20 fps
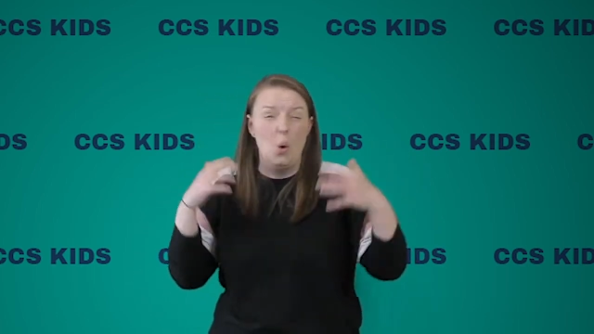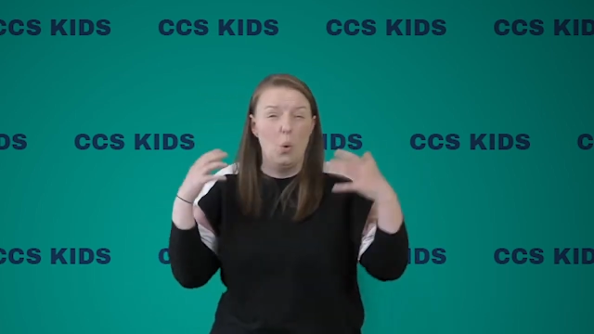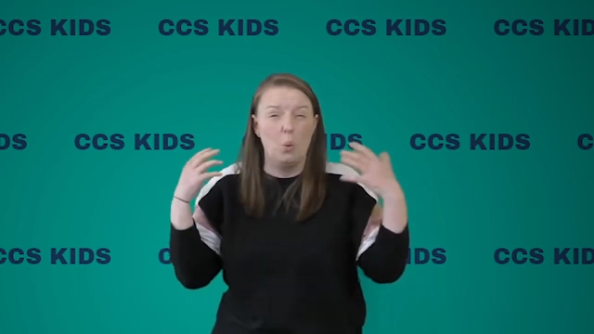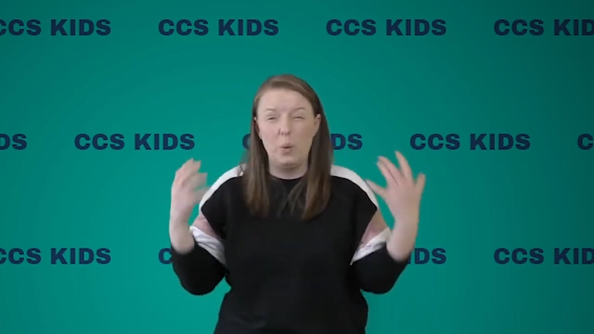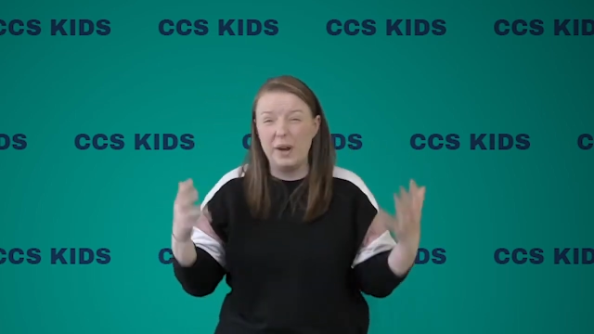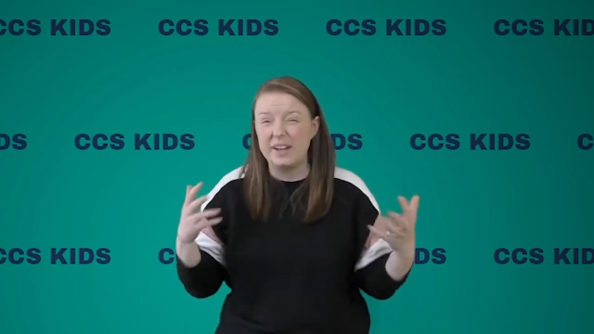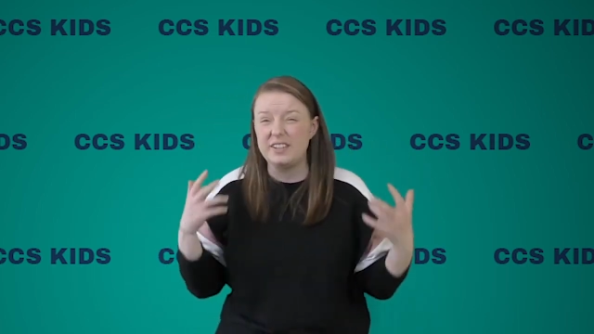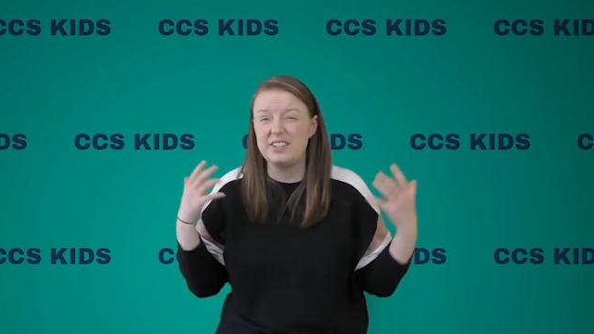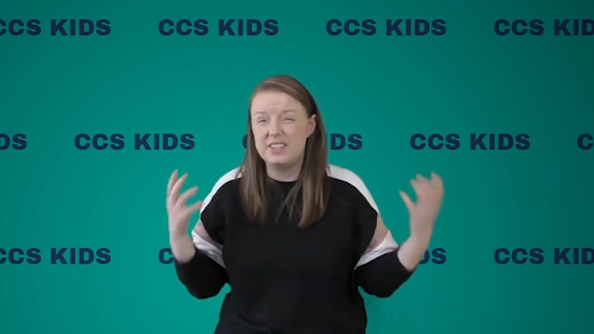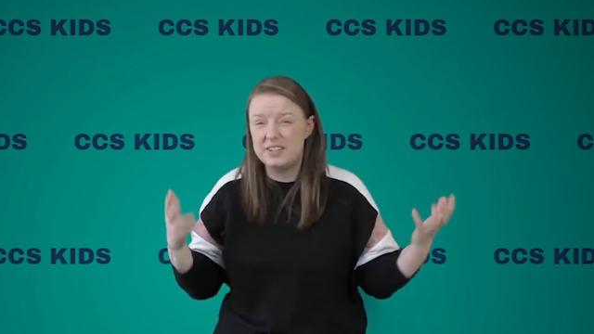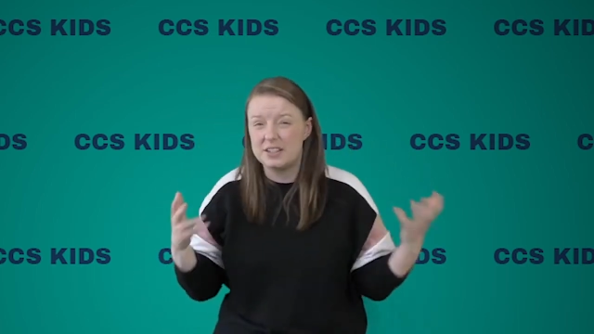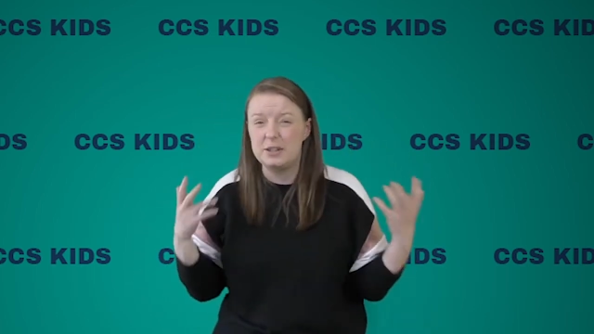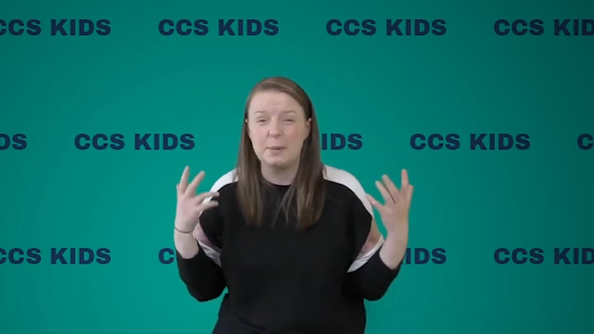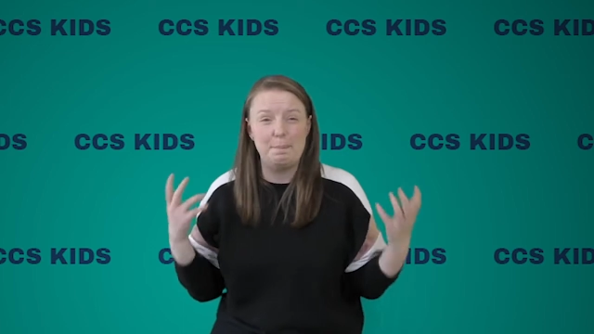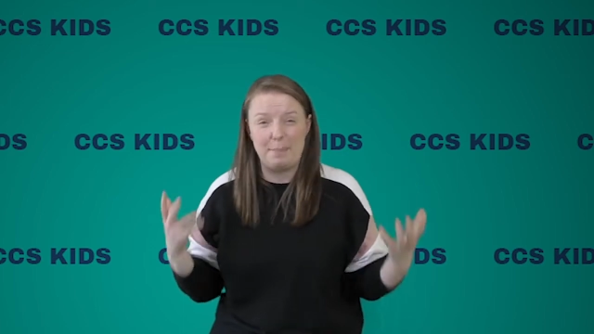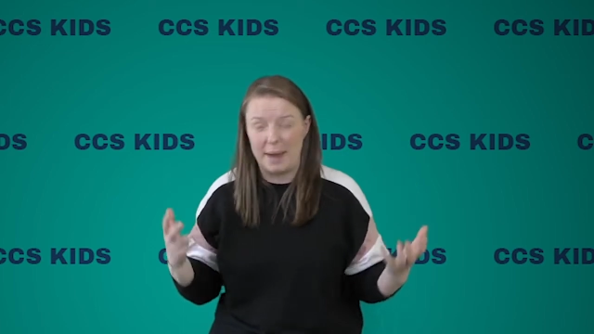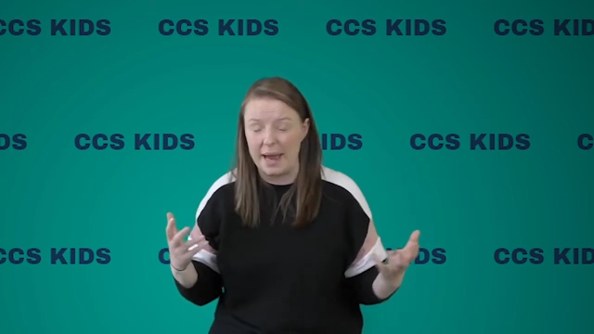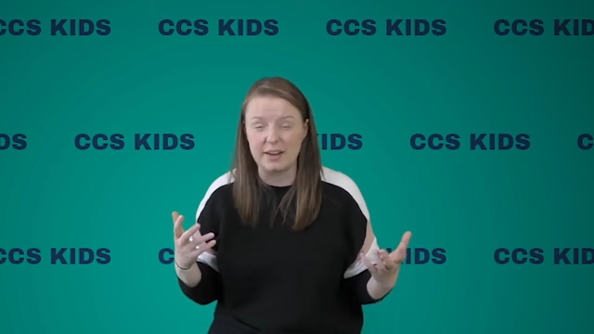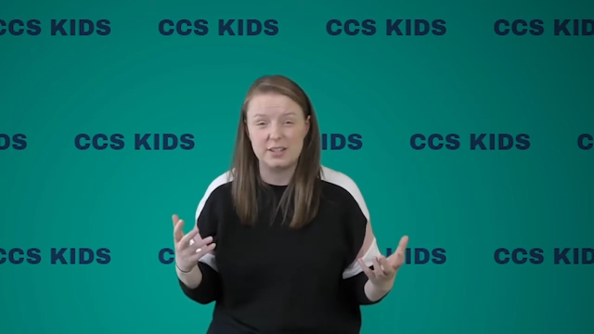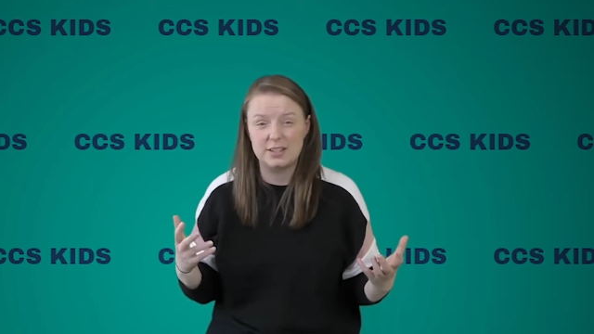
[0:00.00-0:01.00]
which is the
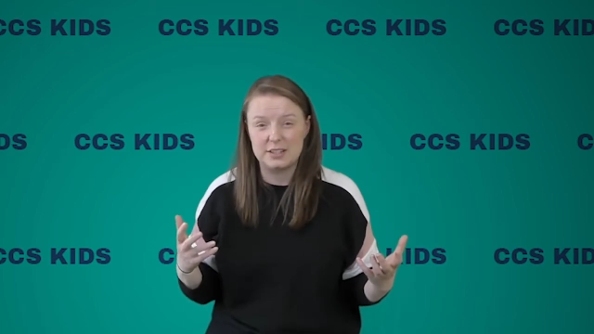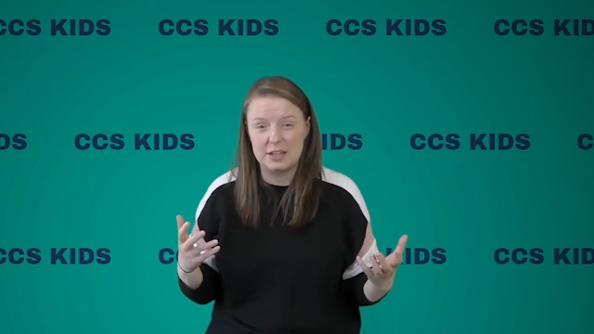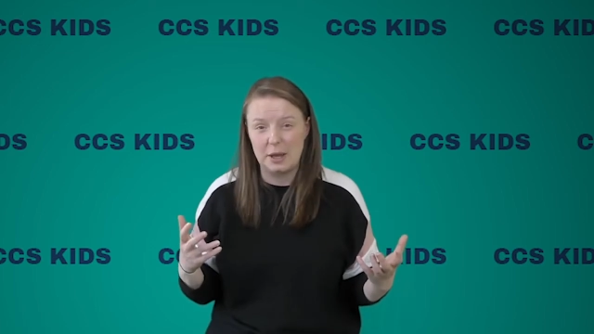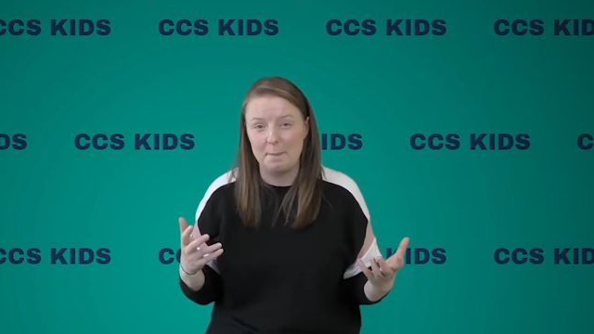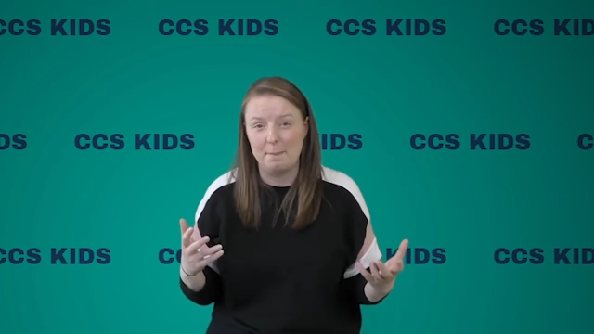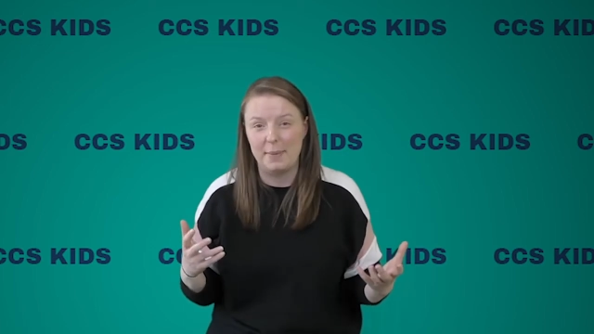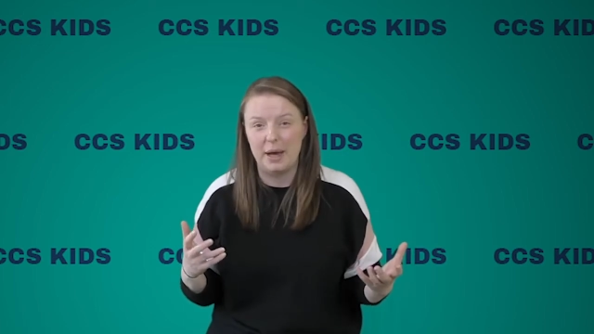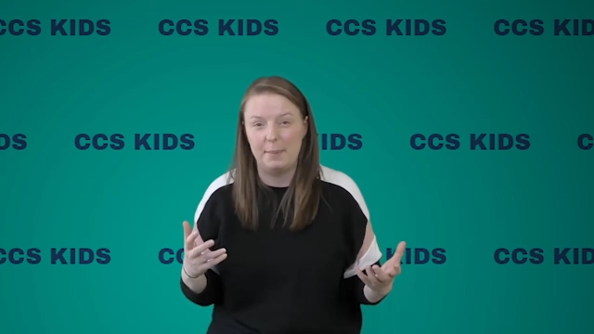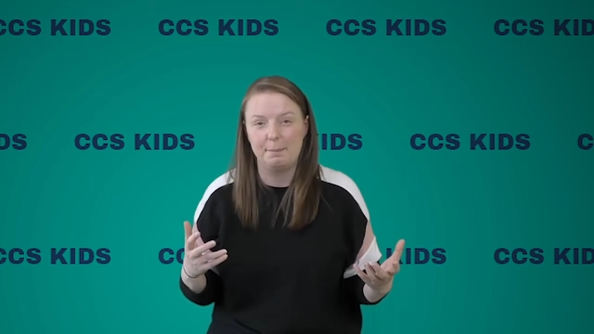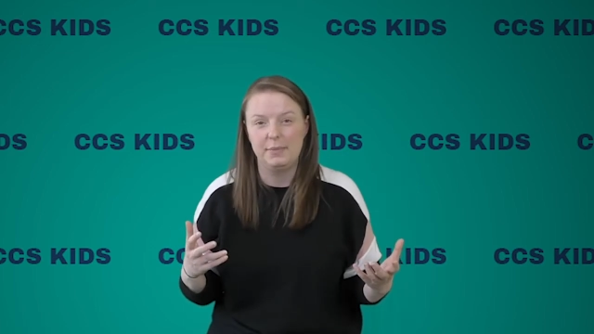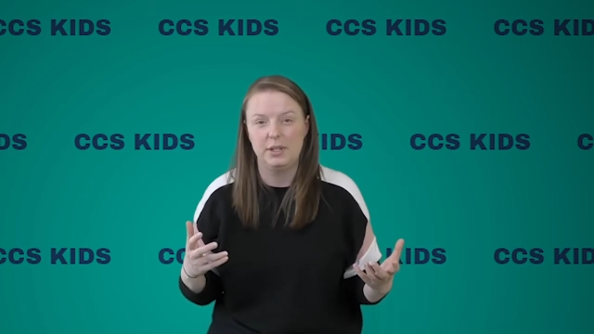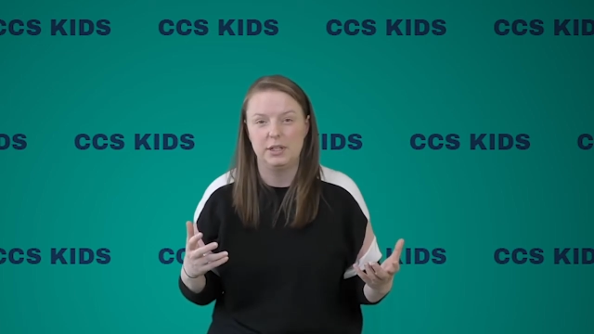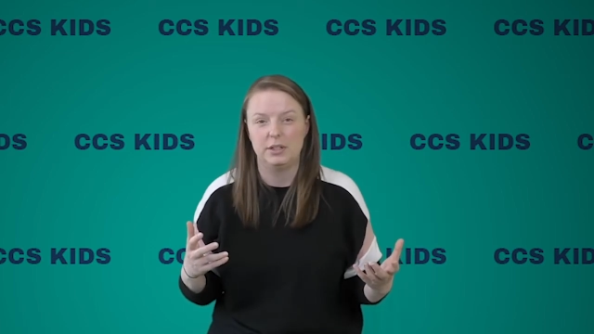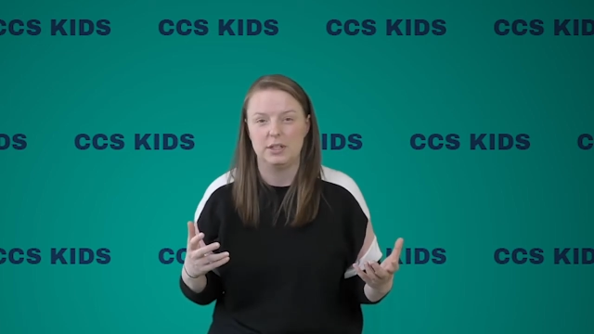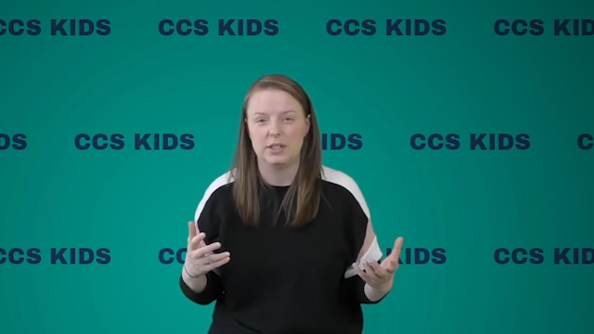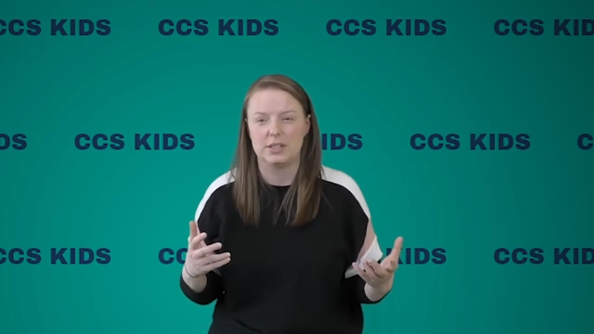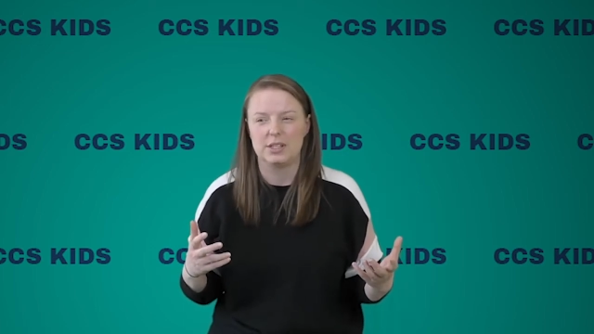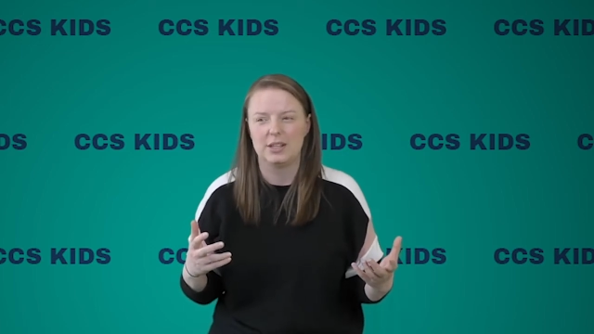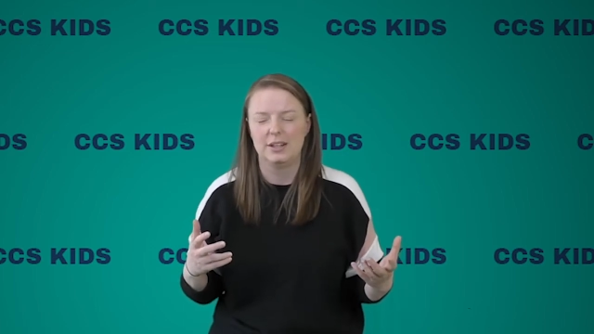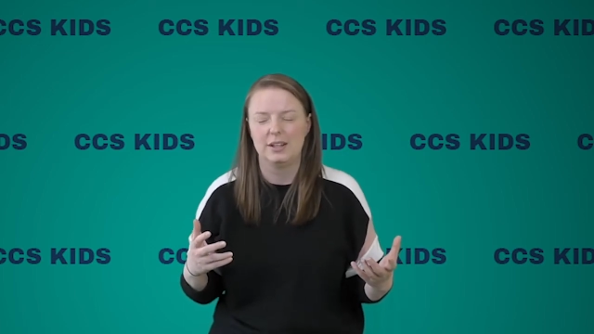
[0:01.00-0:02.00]
best
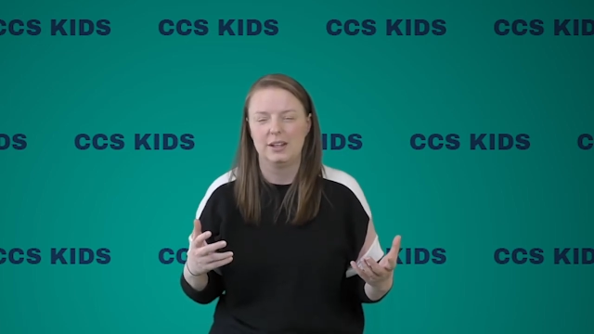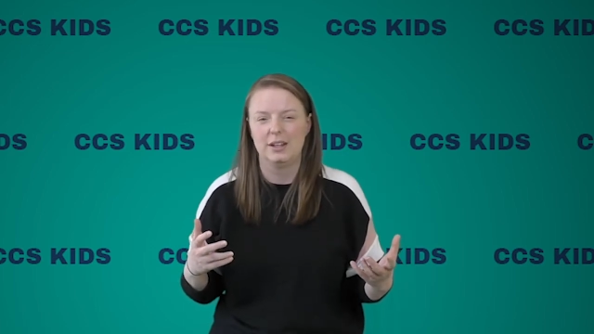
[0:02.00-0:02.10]
commandment?